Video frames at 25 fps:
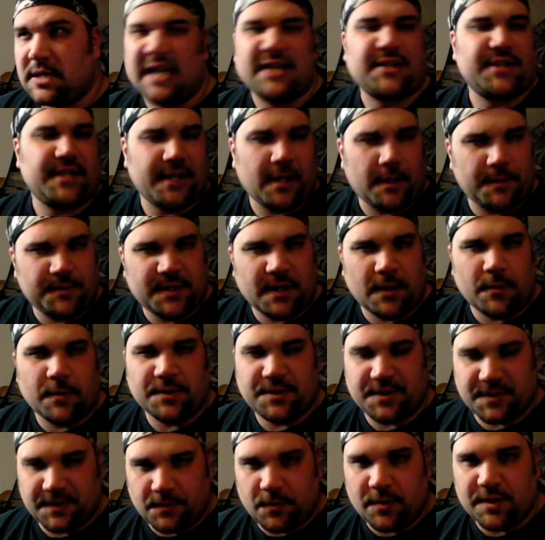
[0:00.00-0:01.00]
Actually, no, I'm sorry.
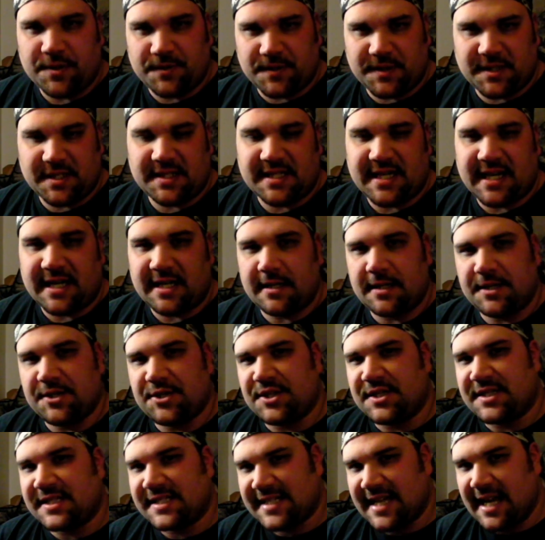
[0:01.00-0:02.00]
Which was a 2nd
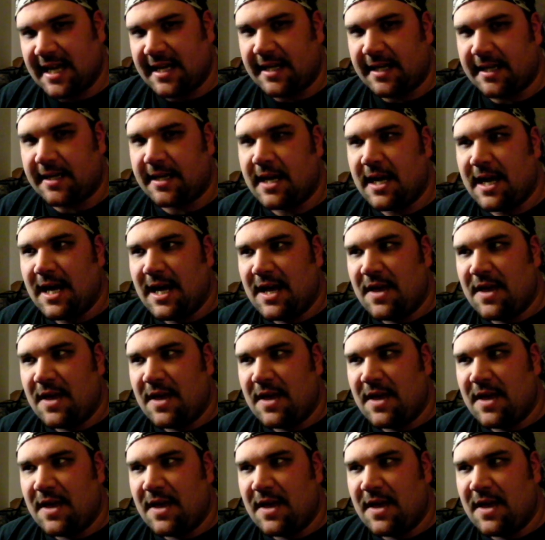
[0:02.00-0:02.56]
edition setting